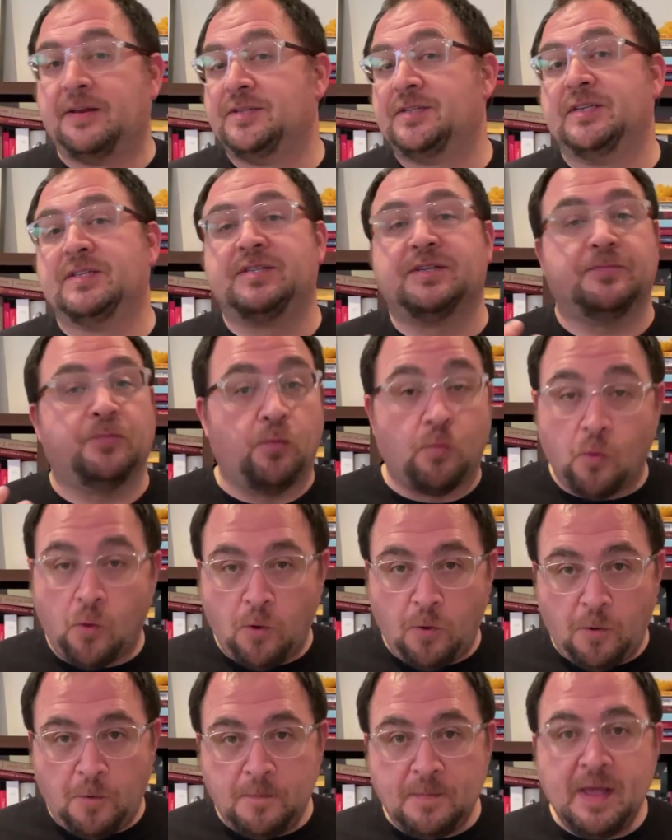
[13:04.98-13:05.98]
is it's
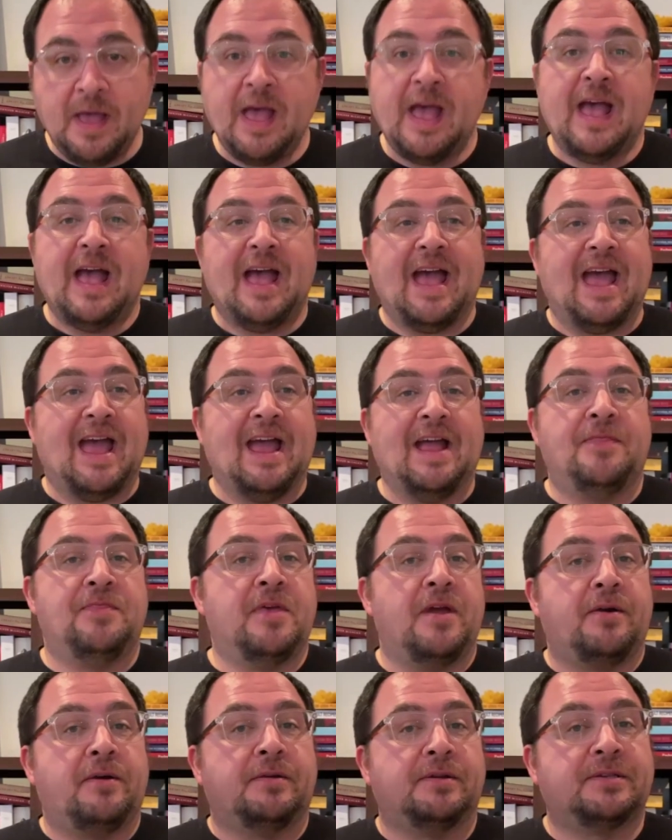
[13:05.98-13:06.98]
warm, and
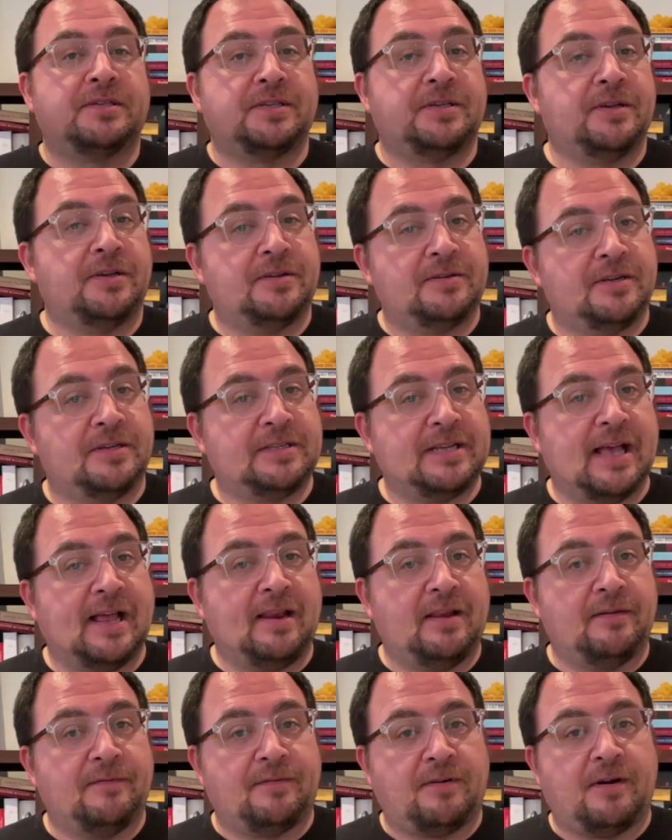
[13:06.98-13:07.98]
there are certain
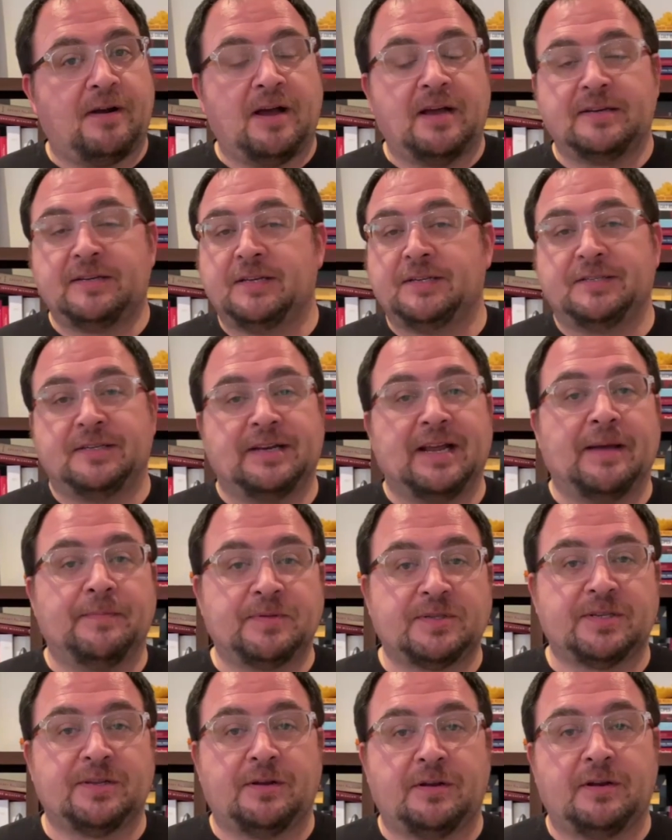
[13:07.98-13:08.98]
Italian varieties that
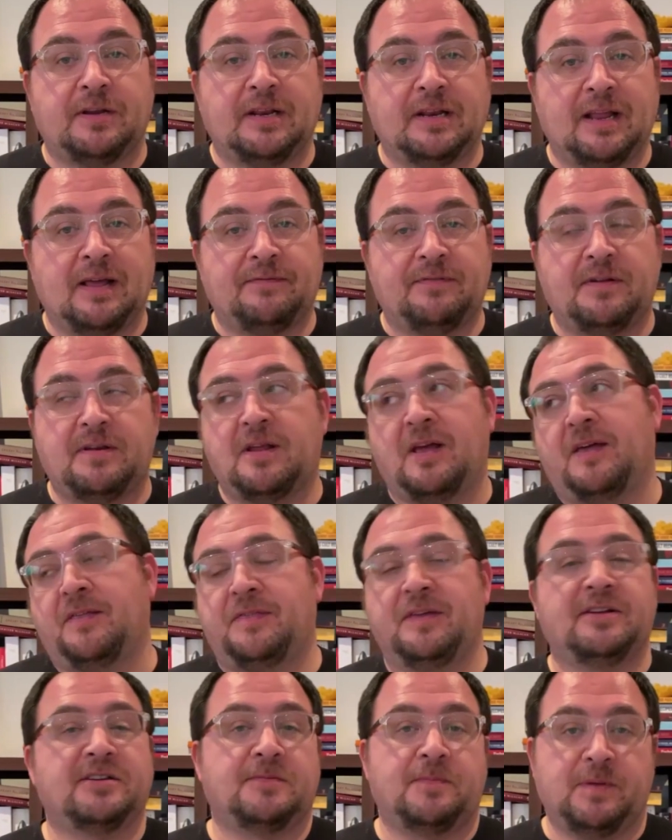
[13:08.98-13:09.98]
absolutely love it. I
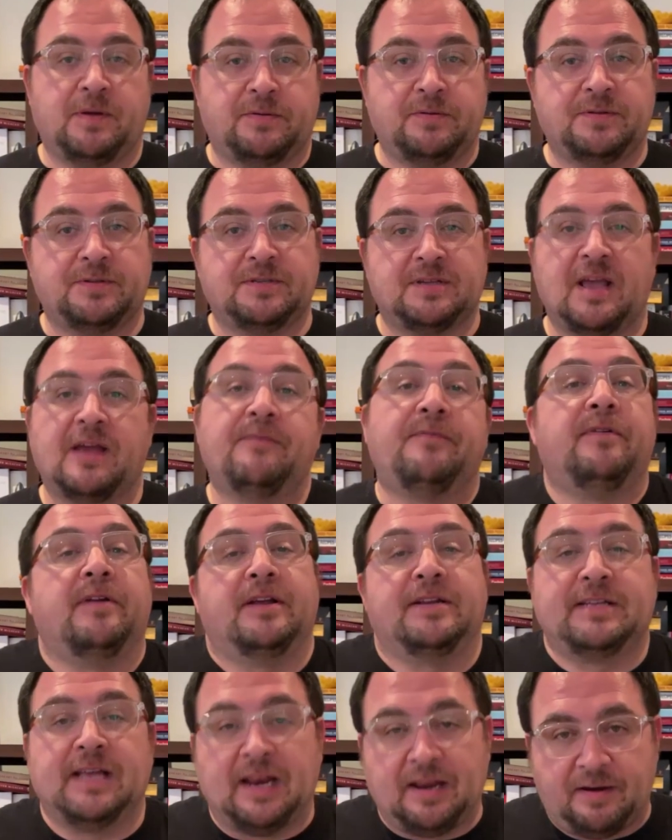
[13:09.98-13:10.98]
think, to be honest, every
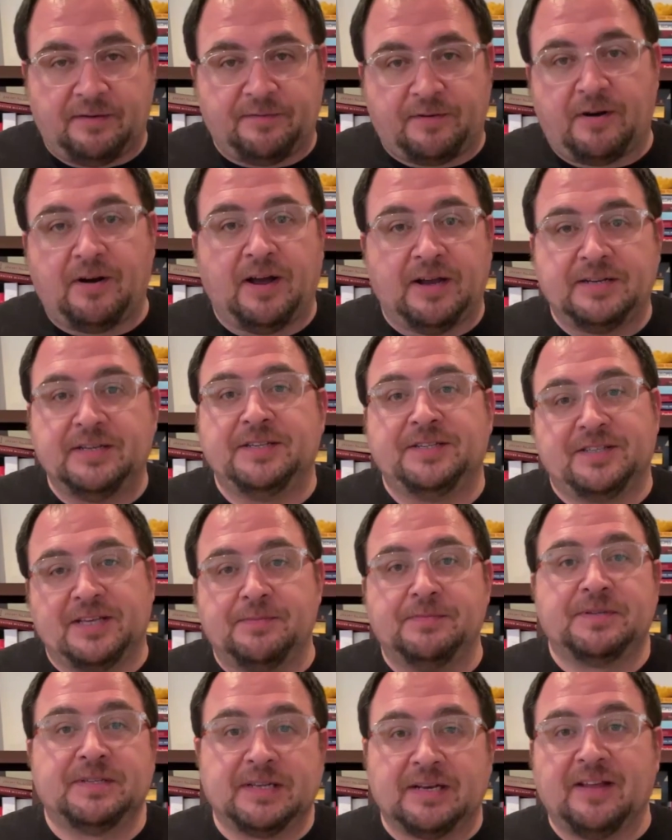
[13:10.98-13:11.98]
Italian variety
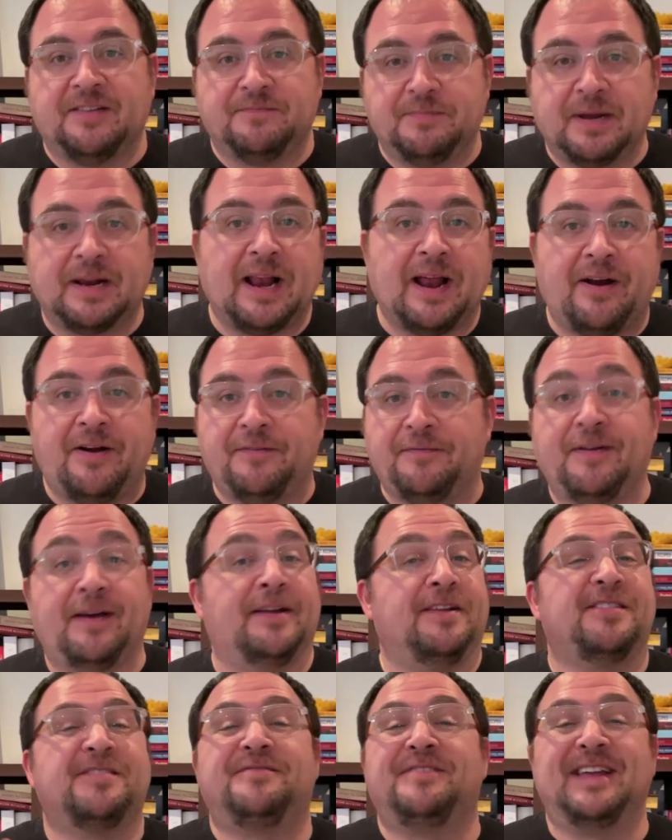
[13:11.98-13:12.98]
seems to love McLaren
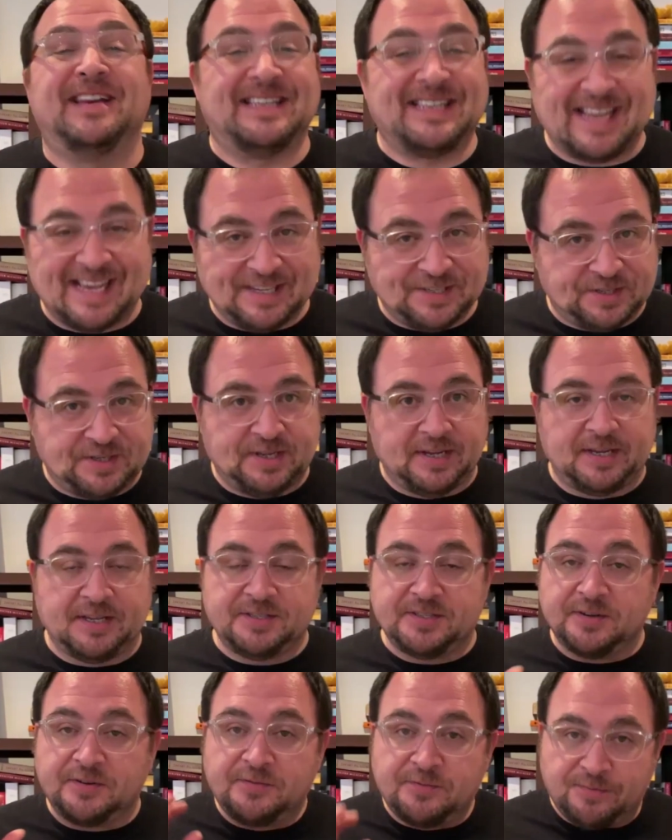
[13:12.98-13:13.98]
Vale. It's fantastic.
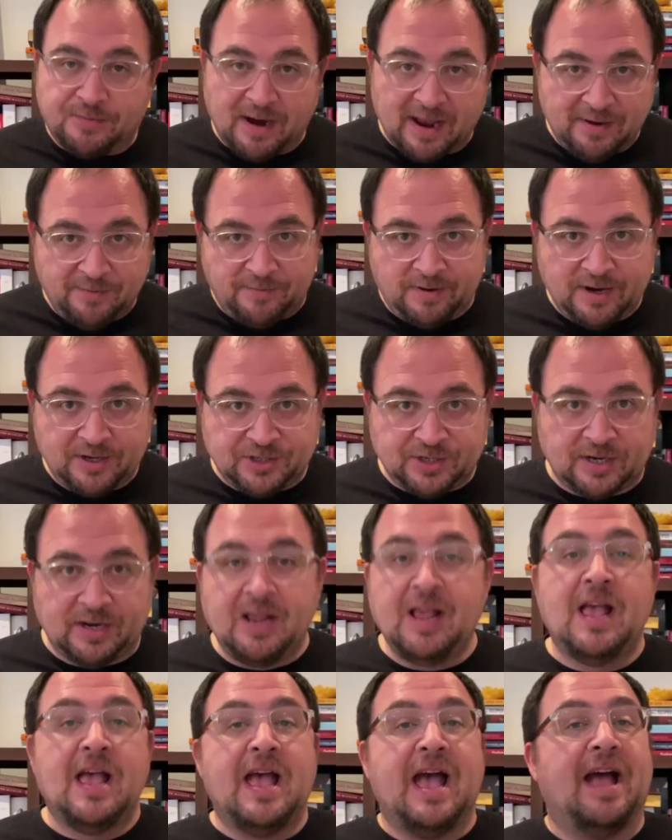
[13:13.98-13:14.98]
It's a great region,
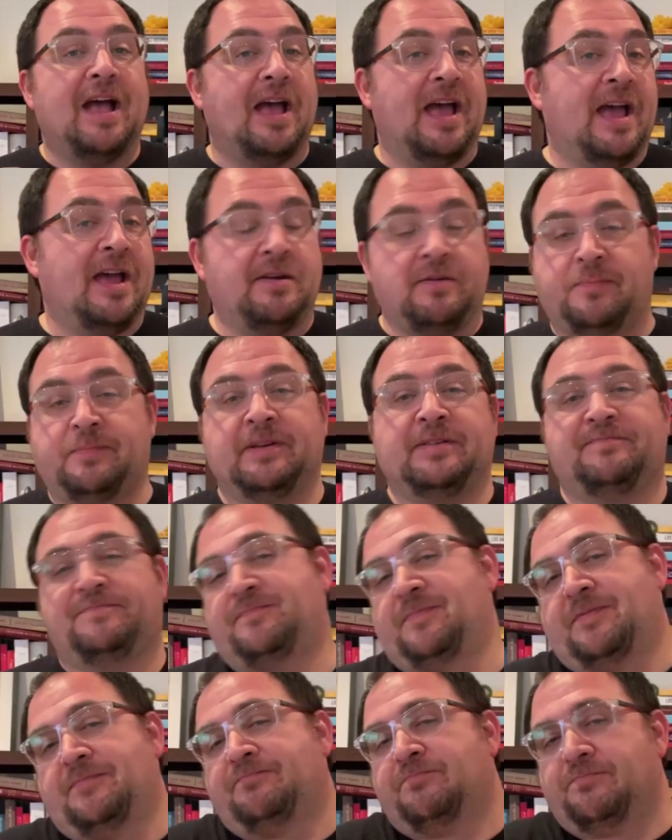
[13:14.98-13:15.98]
and
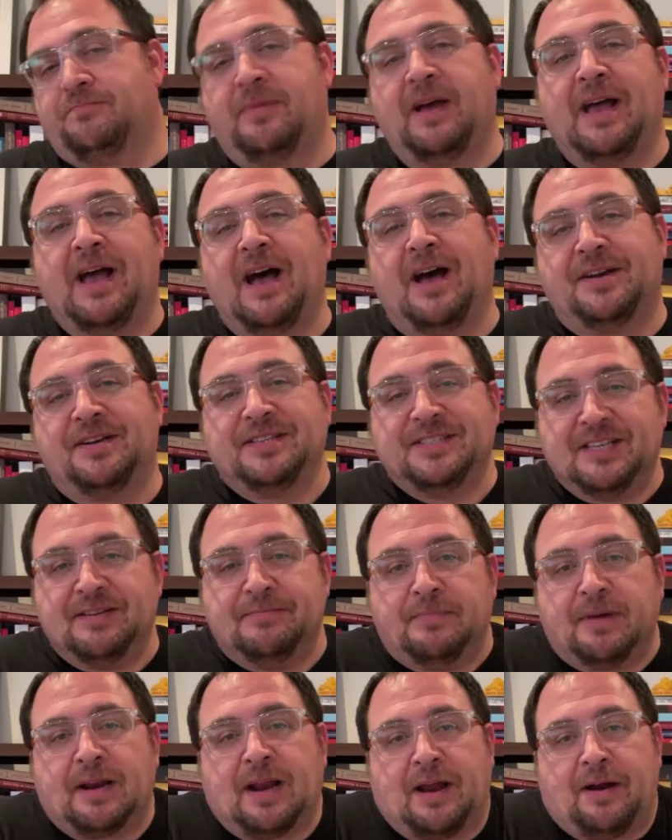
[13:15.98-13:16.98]
my heart is
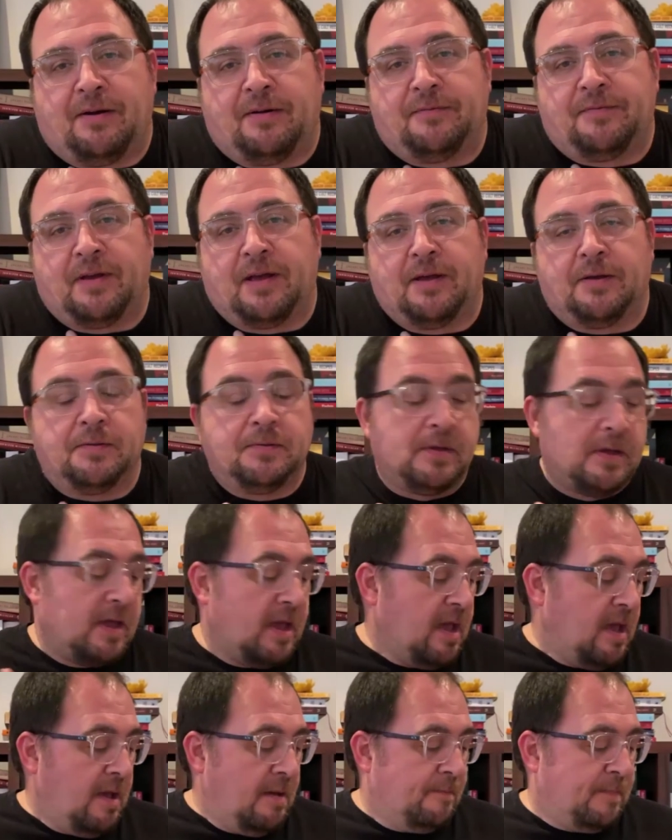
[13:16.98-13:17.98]
in McLaren Vale,
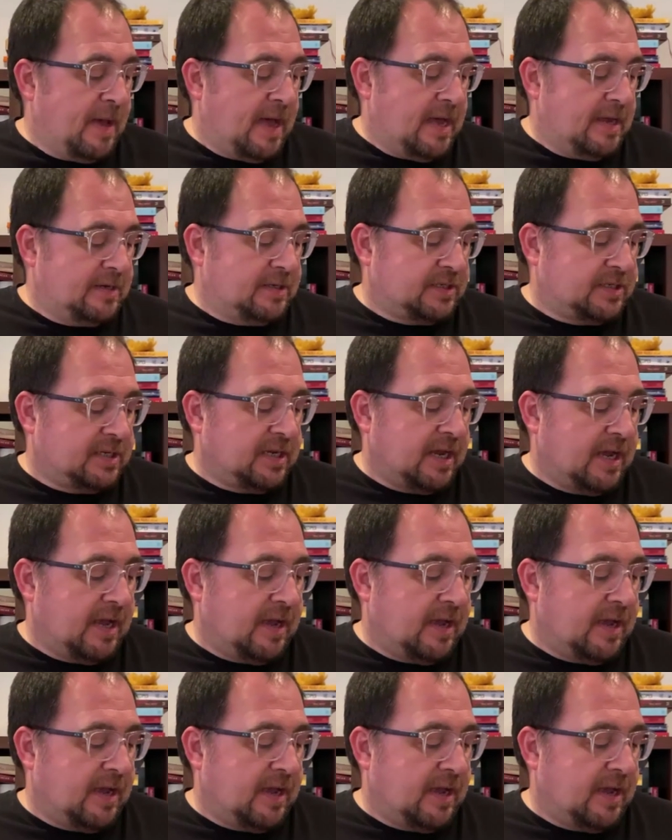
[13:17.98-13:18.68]
but